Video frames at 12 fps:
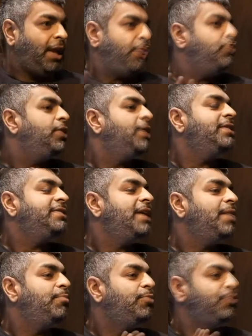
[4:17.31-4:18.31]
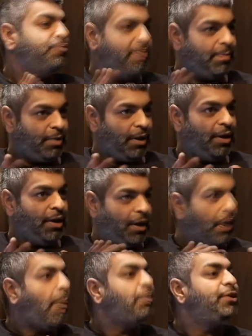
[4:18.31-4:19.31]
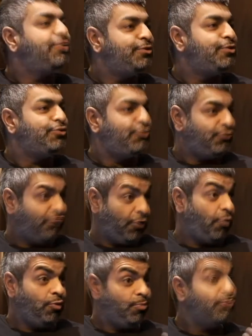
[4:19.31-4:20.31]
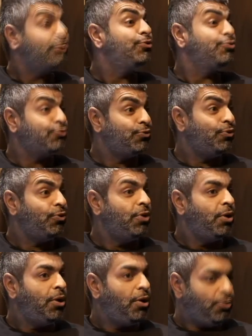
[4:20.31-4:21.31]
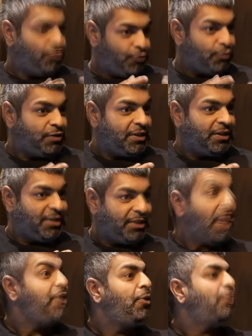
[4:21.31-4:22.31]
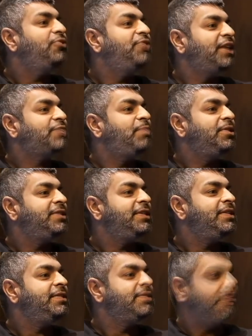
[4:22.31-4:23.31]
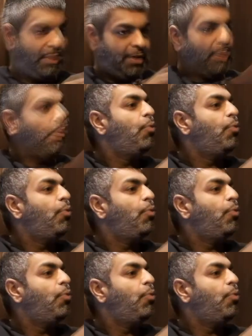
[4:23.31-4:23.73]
And you can understand because people are coming into the showroom or to the store, using their knowledge and expertise,